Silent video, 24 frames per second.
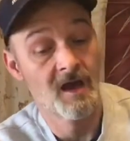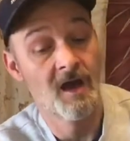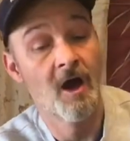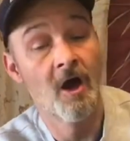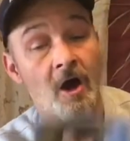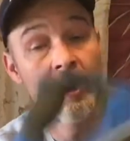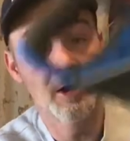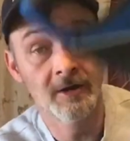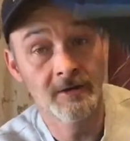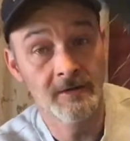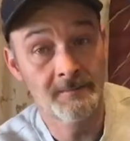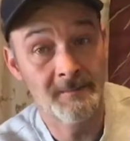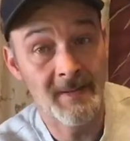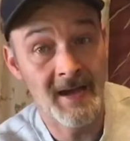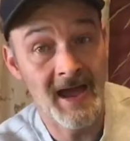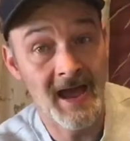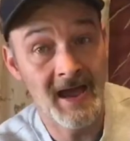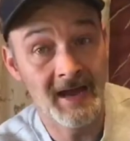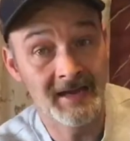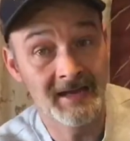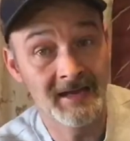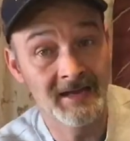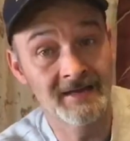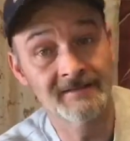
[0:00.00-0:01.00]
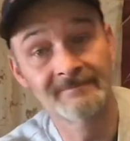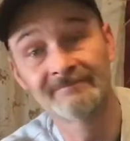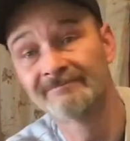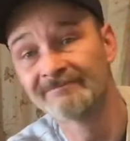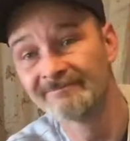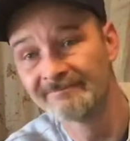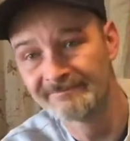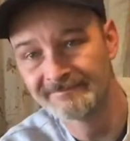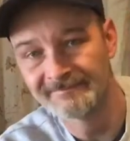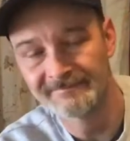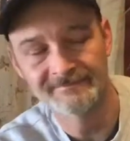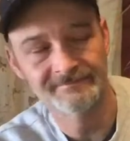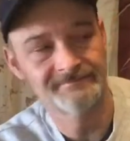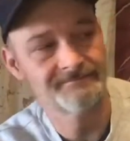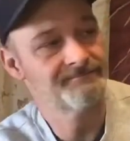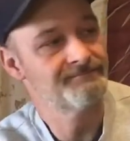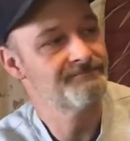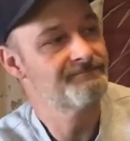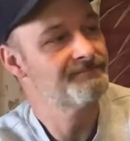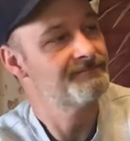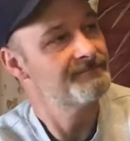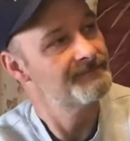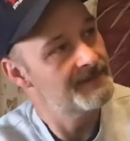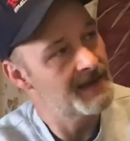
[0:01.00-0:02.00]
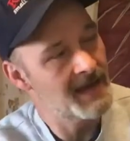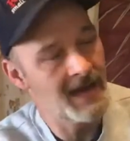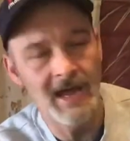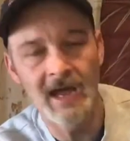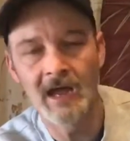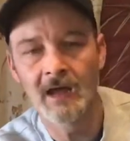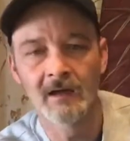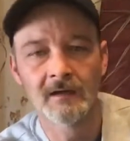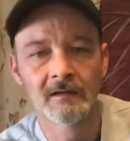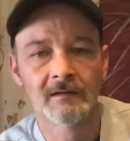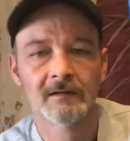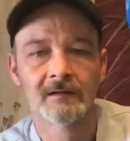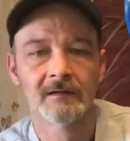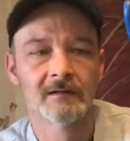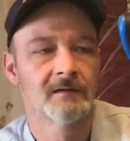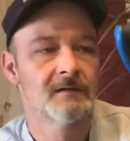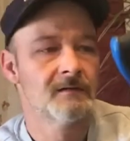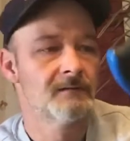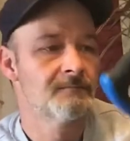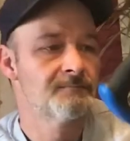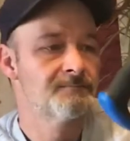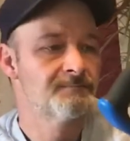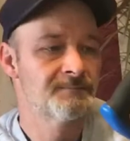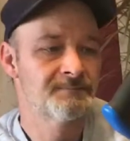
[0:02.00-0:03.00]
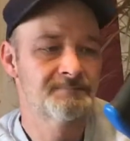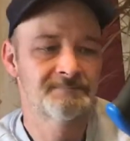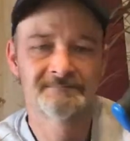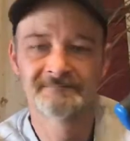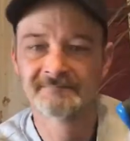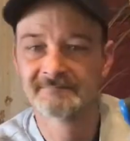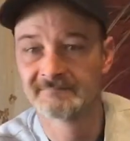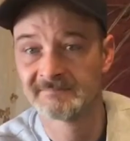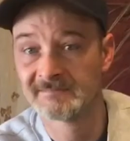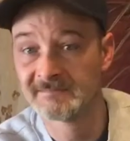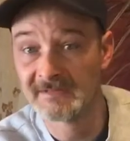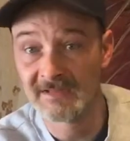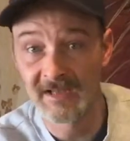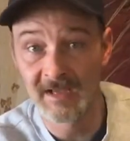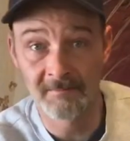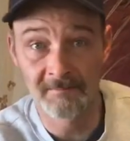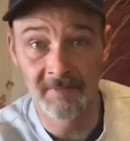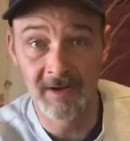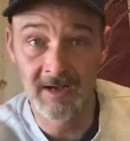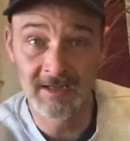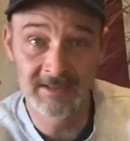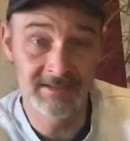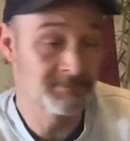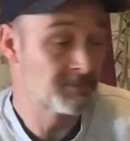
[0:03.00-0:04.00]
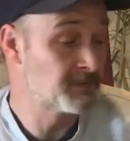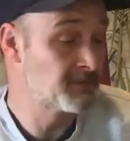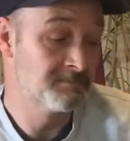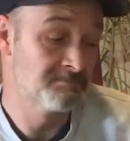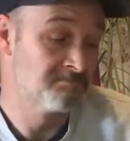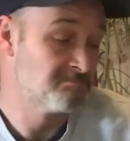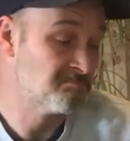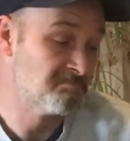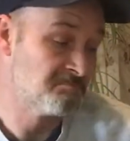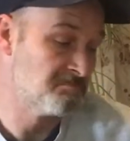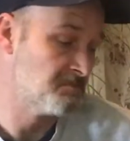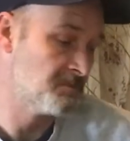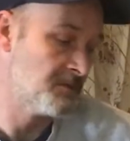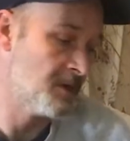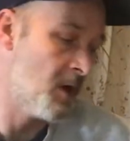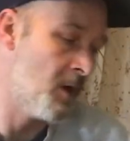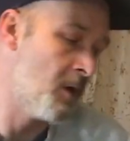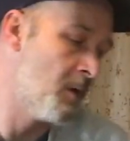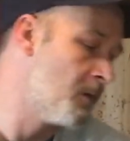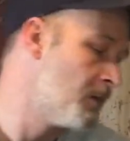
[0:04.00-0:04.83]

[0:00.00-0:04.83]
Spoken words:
Hard to pack in? Yeah. Impossible? No.